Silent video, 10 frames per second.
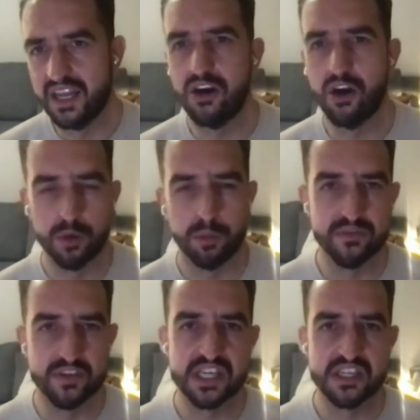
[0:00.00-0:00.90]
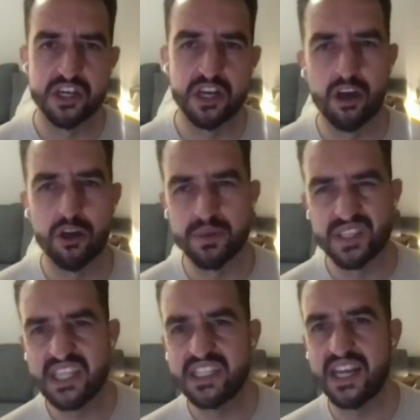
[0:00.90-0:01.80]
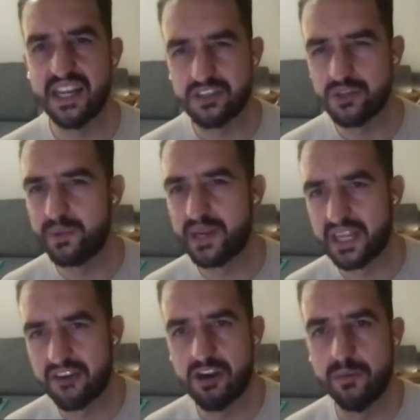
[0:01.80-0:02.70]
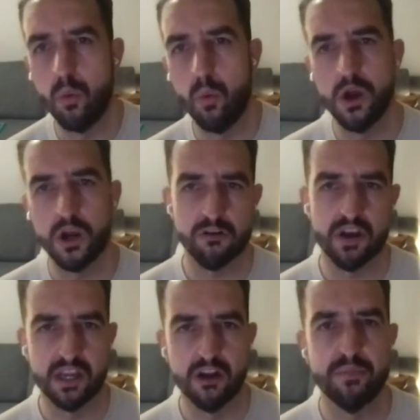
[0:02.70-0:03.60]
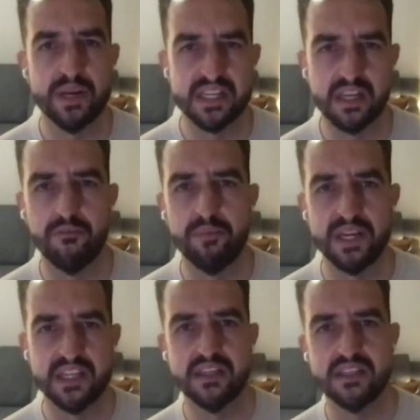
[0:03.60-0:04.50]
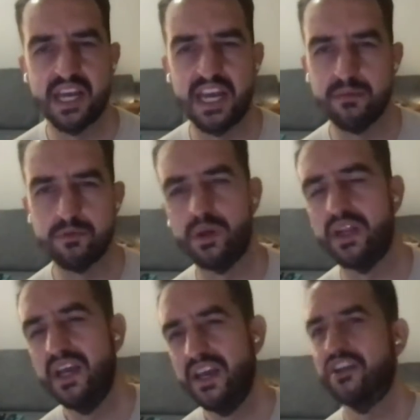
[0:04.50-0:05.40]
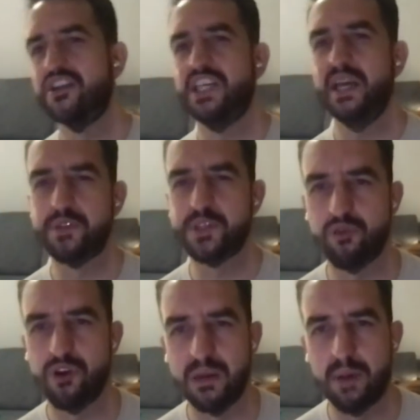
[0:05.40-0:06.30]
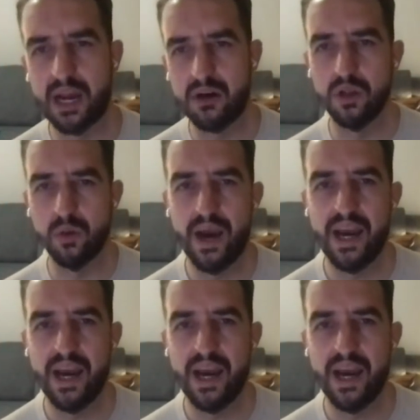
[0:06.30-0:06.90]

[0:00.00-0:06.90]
he got a couple of assists early on, but since then it's just been incredible work rate. I've been in stadiums where you just see him sprinting back all the